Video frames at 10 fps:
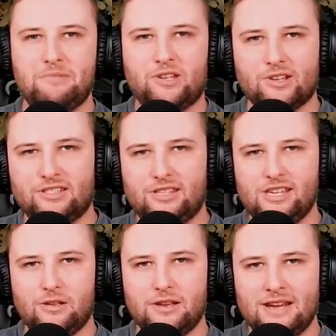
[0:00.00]
because
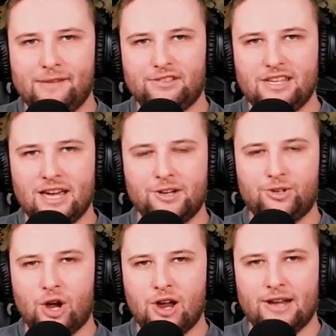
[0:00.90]
the Nevsky and
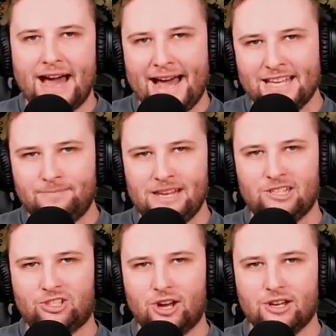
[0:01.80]
Joan has
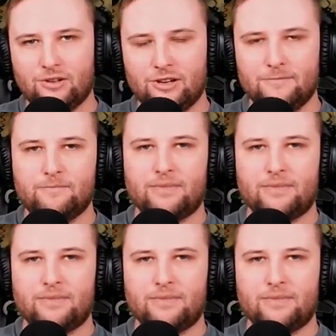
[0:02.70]
been so good,